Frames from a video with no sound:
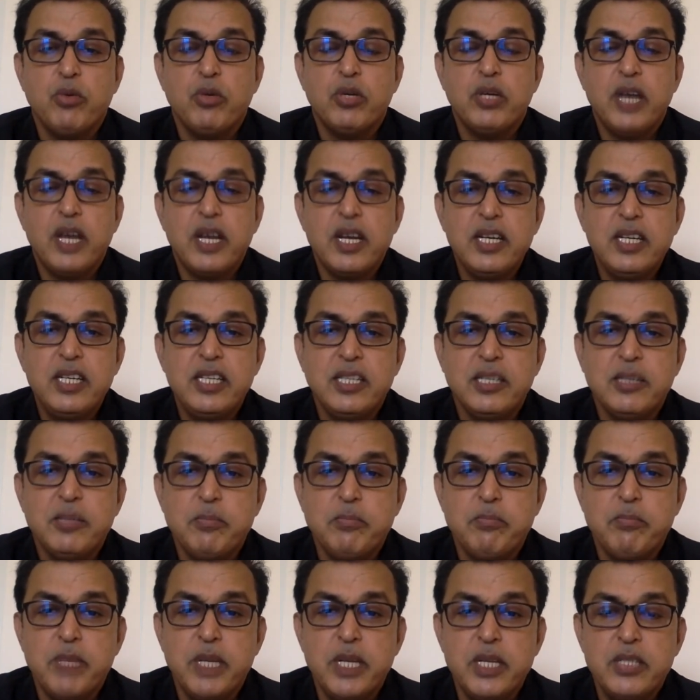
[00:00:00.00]
correct
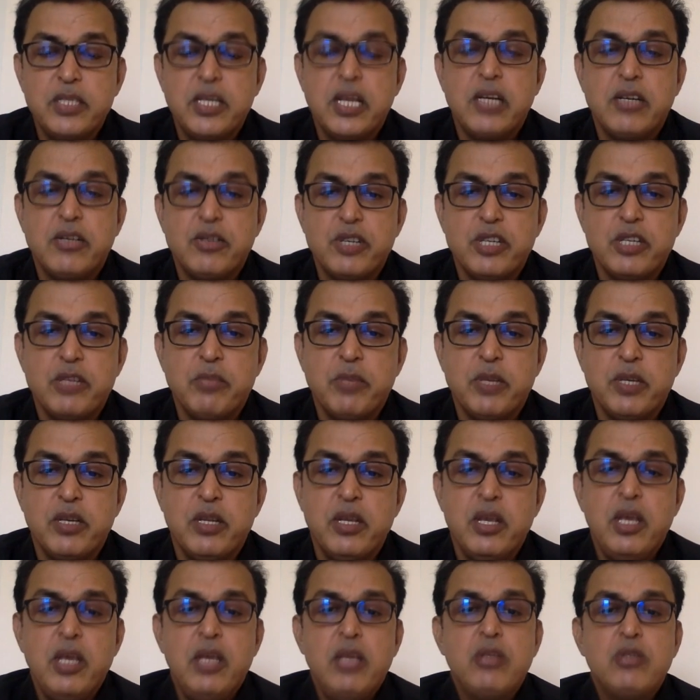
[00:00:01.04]
medical treatment
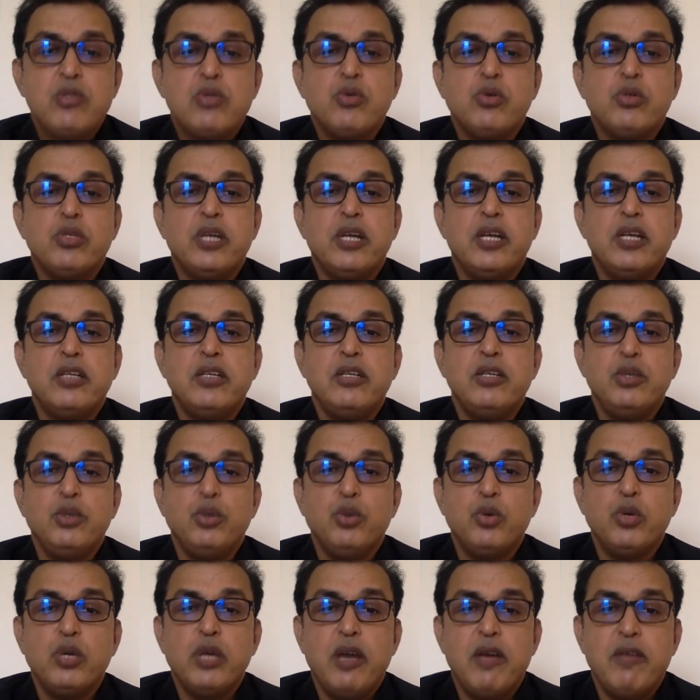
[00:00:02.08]
so that you
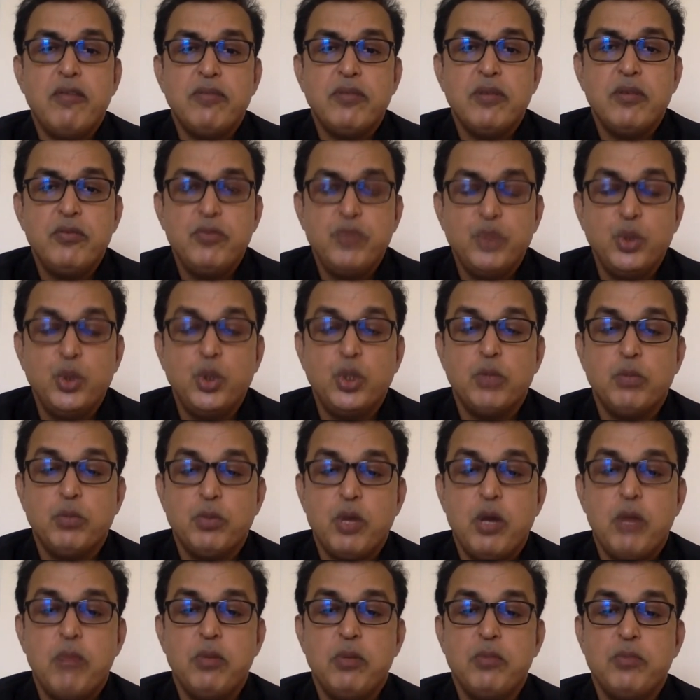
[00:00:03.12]
don't have future
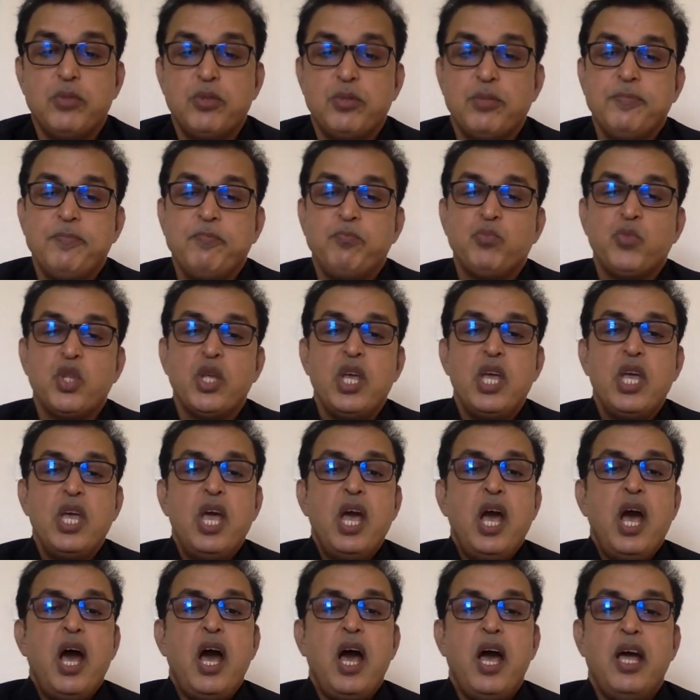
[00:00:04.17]
problems.
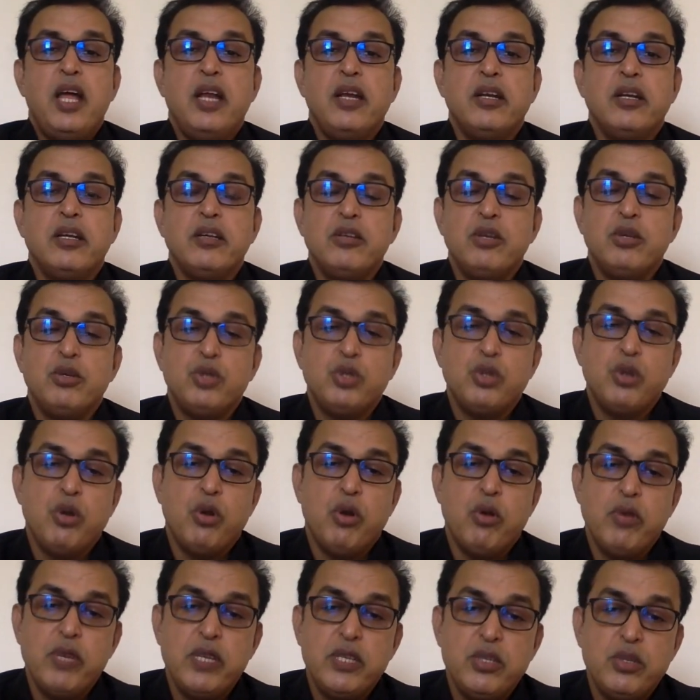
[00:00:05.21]
And you should
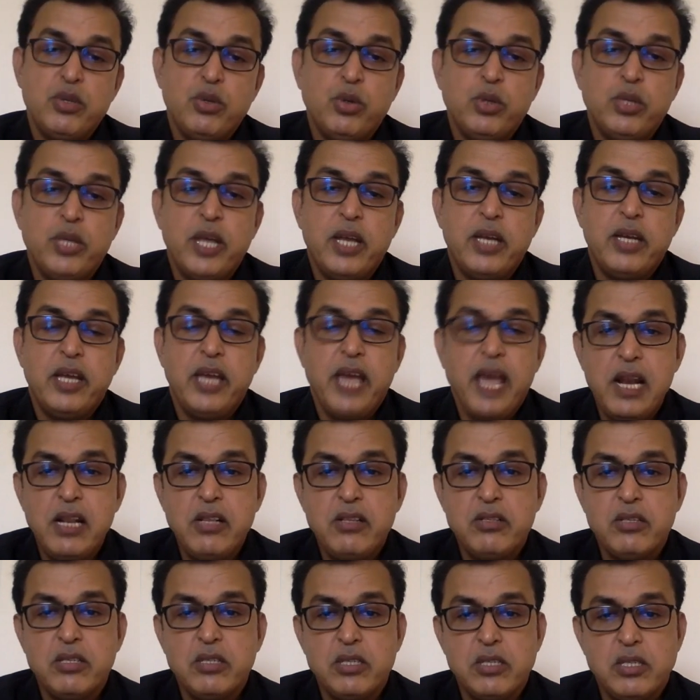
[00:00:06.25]
always know that
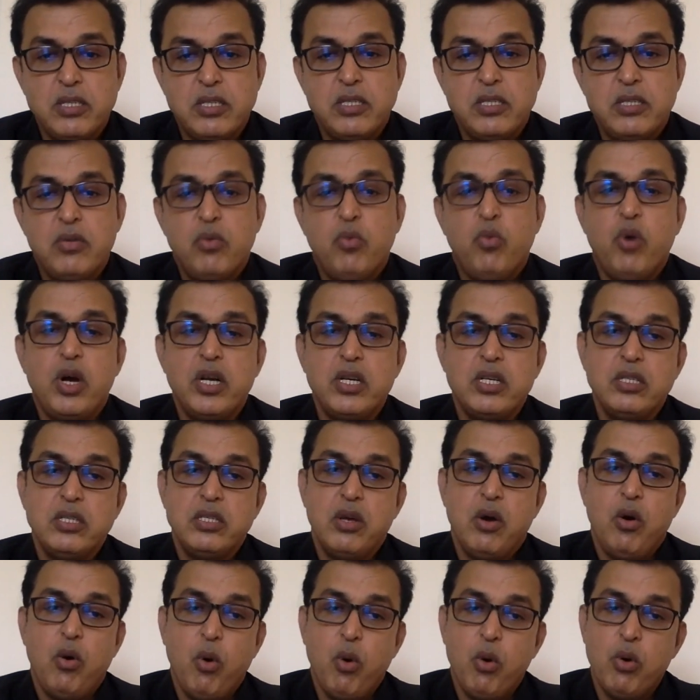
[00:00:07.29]
health is
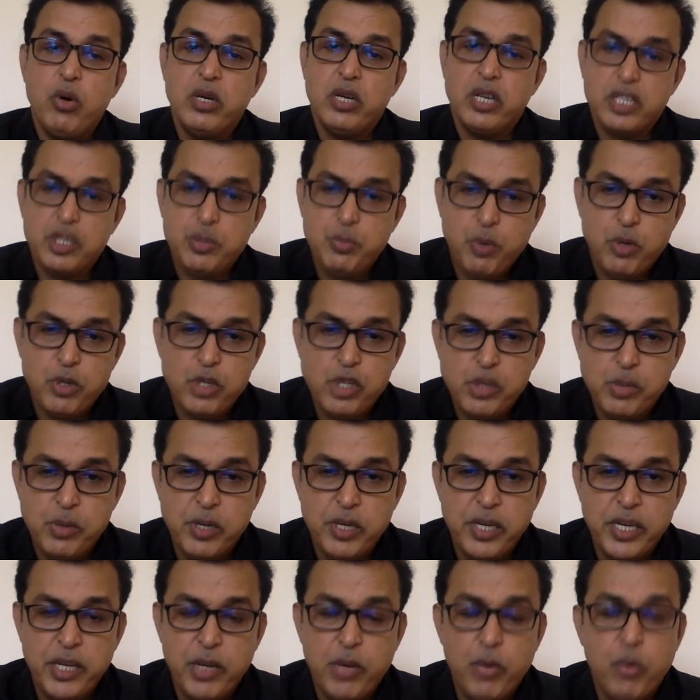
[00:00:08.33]
one's own
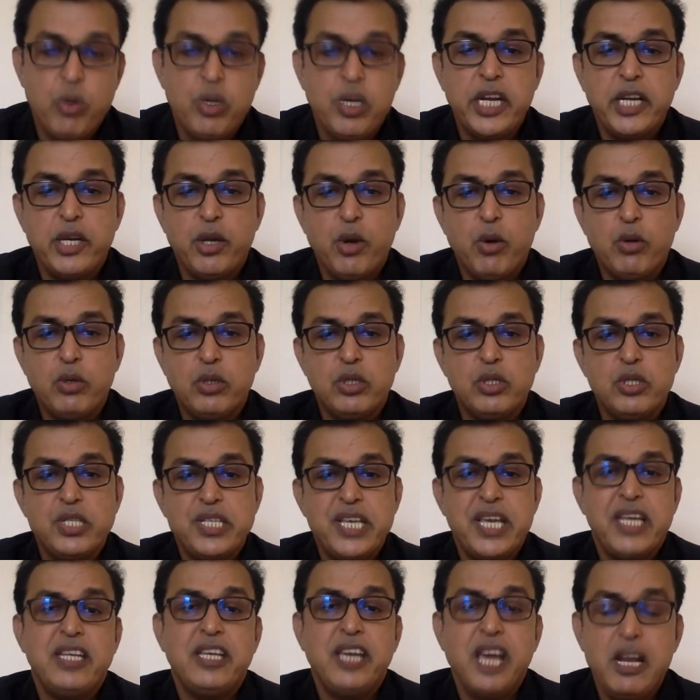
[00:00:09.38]
responsibility. Only doctors
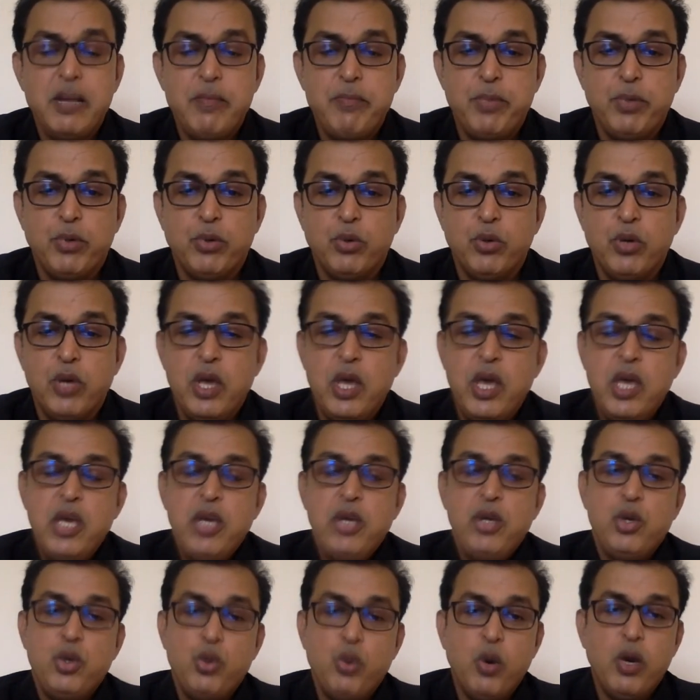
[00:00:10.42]
can help you.
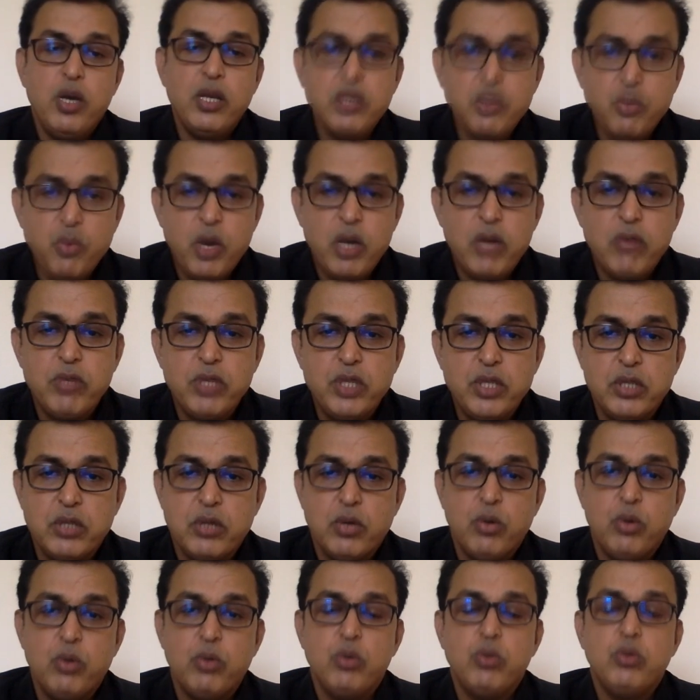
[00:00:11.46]
You are the one which are
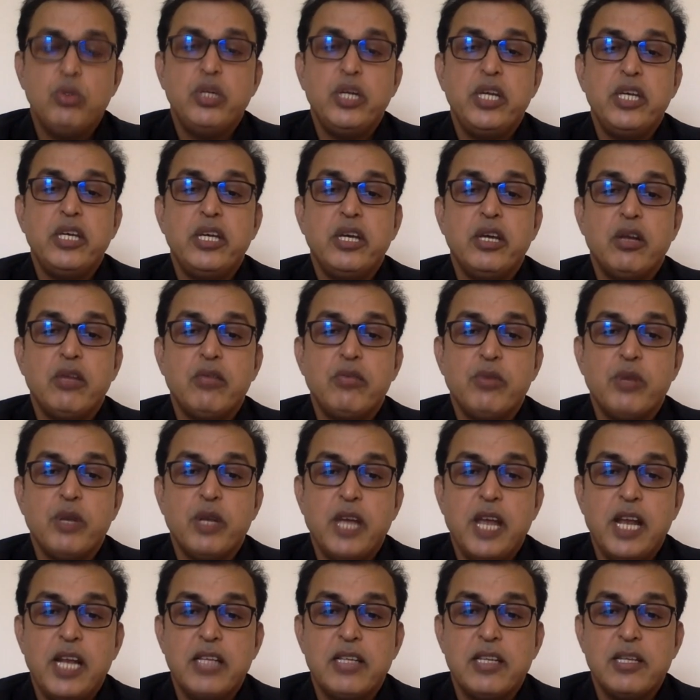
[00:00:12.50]
going to take care of your
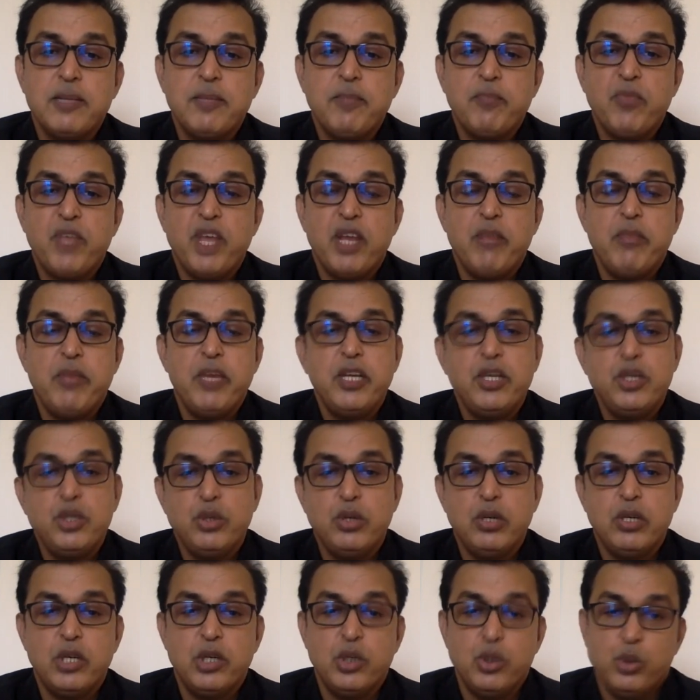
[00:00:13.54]
health and make
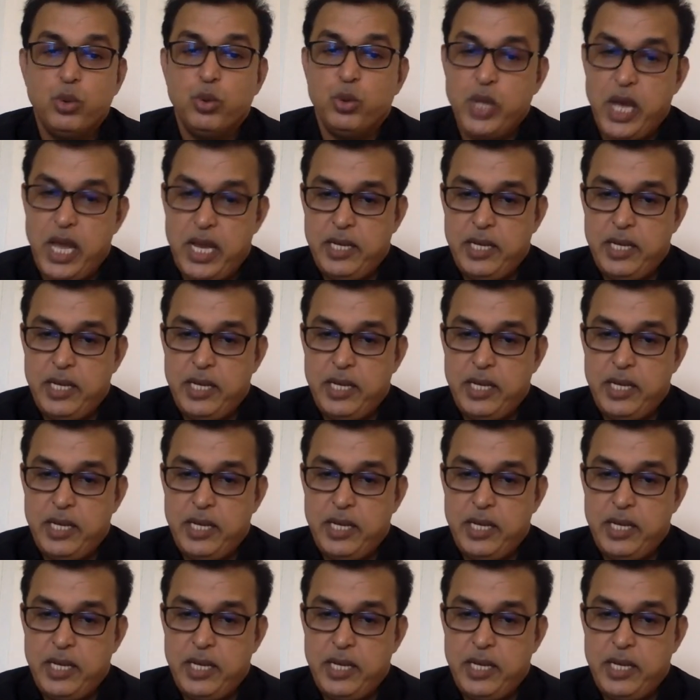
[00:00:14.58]
sure you do